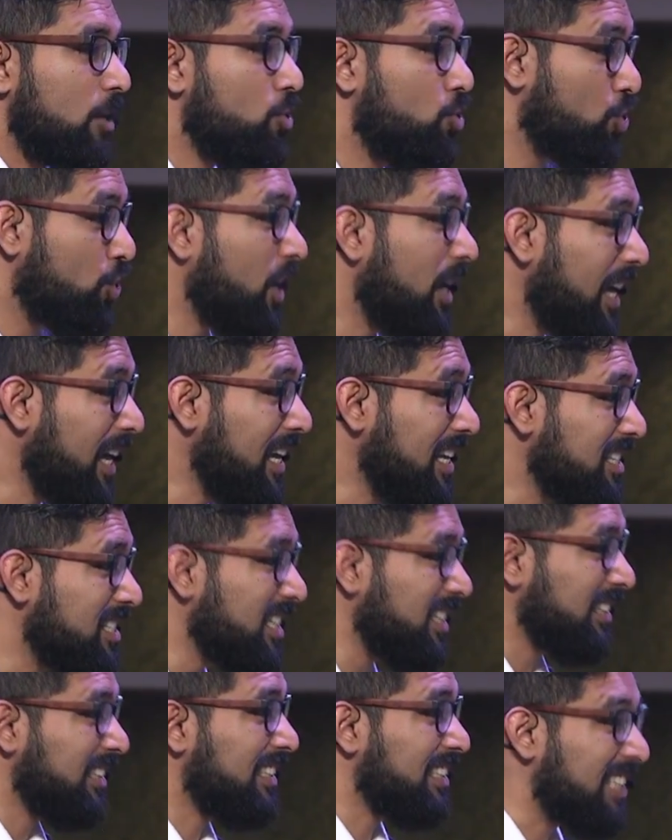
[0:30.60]

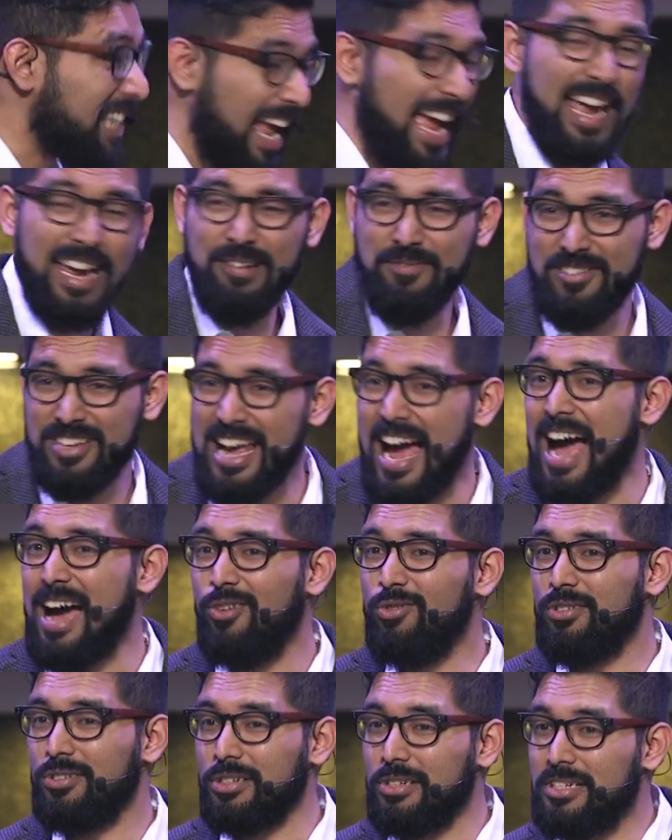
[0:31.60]
Jesus came
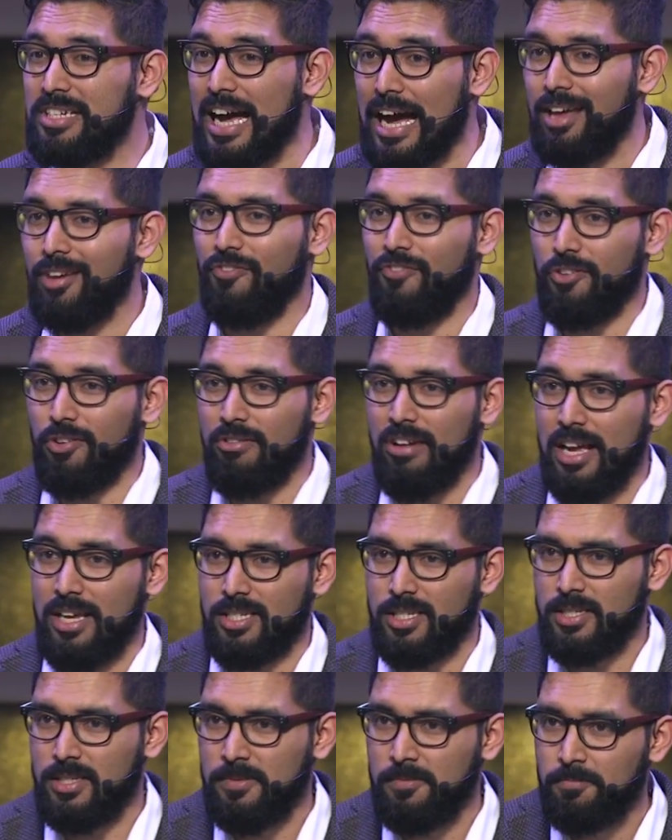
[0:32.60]
down to die for
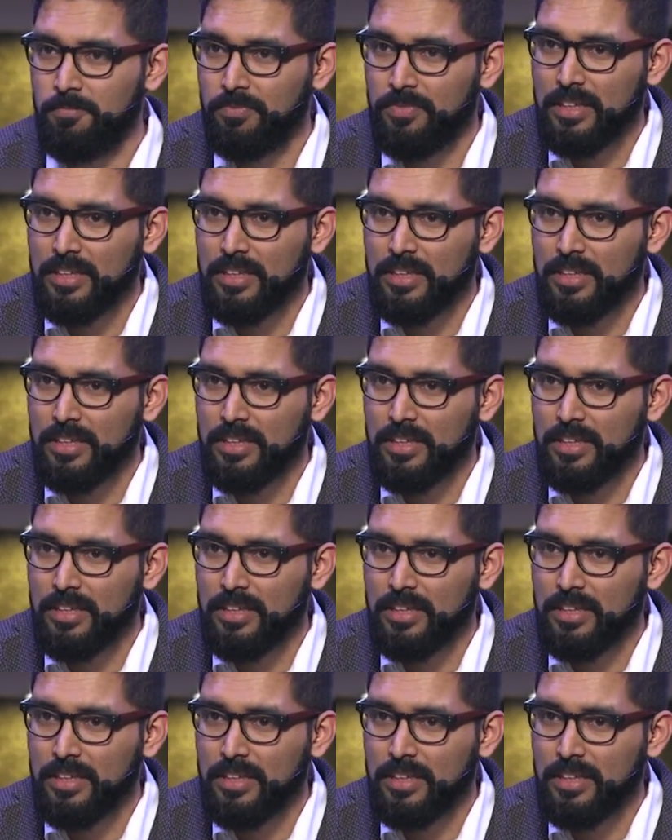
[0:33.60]
us.